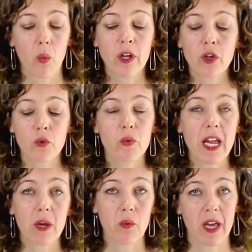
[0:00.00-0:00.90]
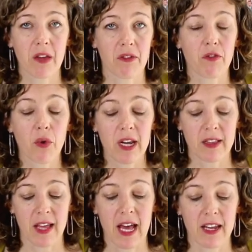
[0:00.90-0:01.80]
One great way of avoiding
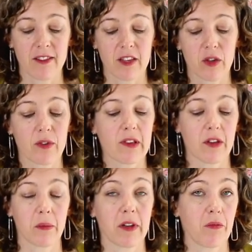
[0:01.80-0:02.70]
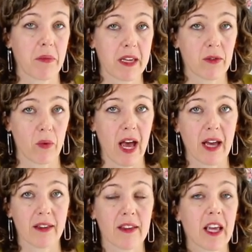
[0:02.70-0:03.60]
that is to use a little bit of
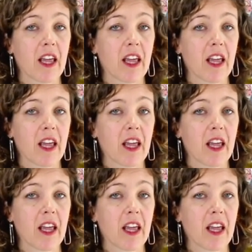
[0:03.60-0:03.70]
beeswax.